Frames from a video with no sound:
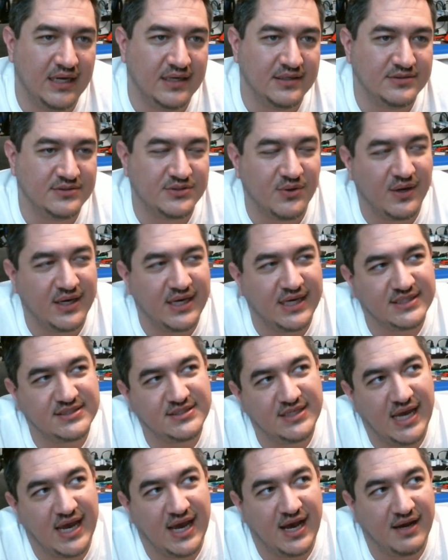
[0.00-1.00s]
So I guess,
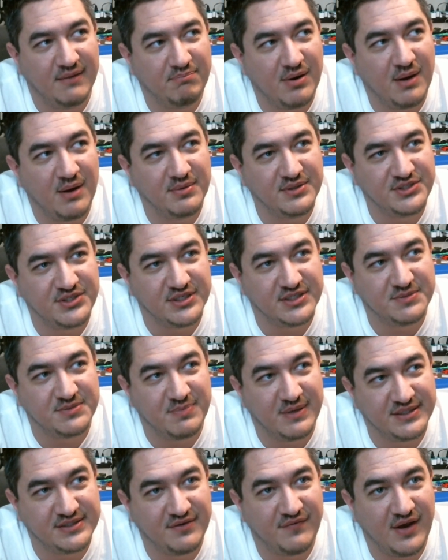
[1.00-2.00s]
yeah, I probably should have
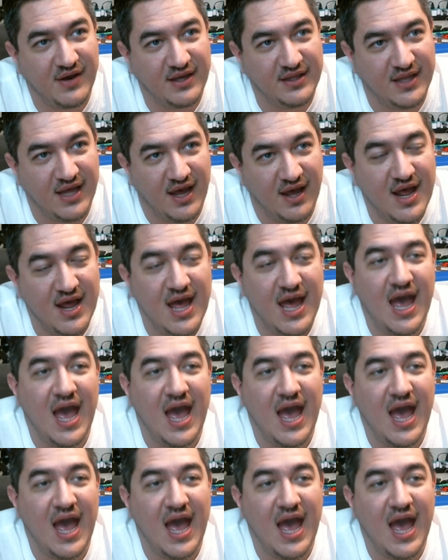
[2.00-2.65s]
specified that.